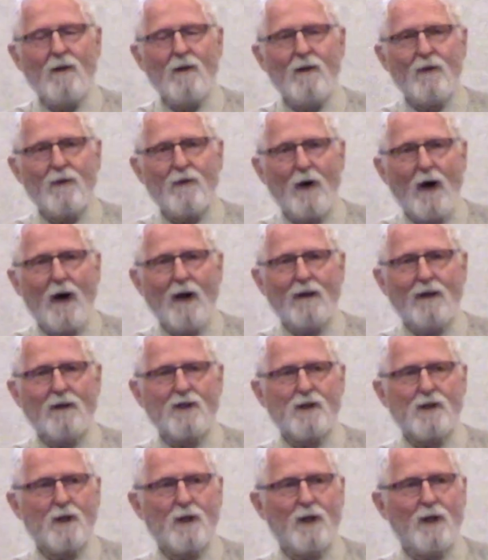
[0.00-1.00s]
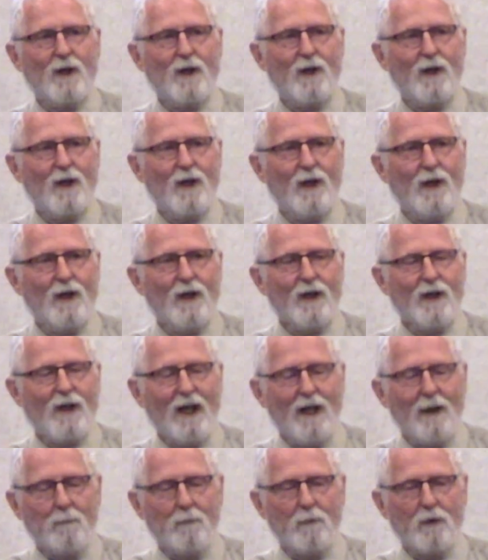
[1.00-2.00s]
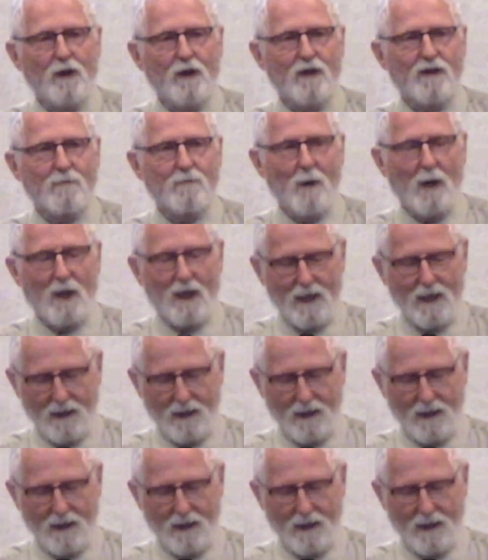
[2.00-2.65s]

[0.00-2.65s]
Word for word: thoughts came to his mind,